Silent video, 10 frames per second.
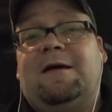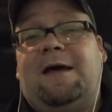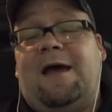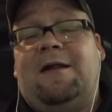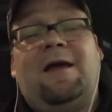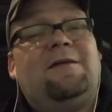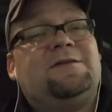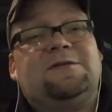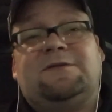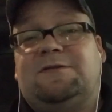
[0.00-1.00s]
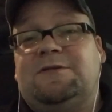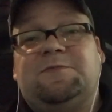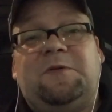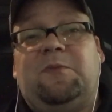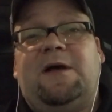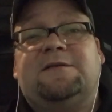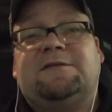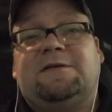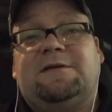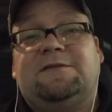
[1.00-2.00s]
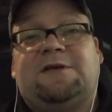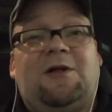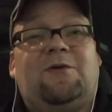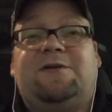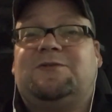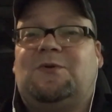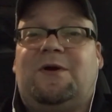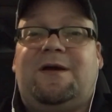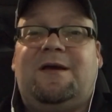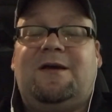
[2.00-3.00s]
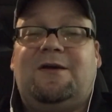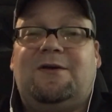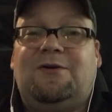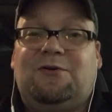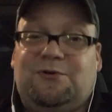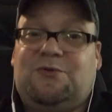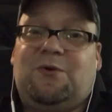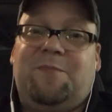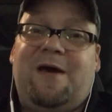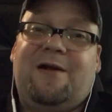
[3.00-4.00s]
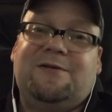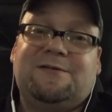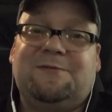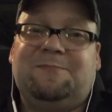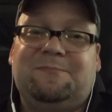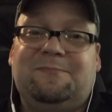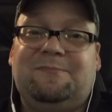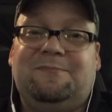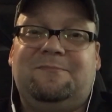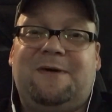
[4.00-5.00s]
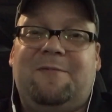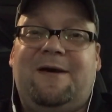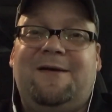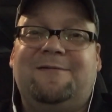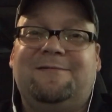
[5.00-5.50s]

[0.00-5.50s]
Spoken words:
And just be blessed. Tell a great story. Your story matters. Bye-bye.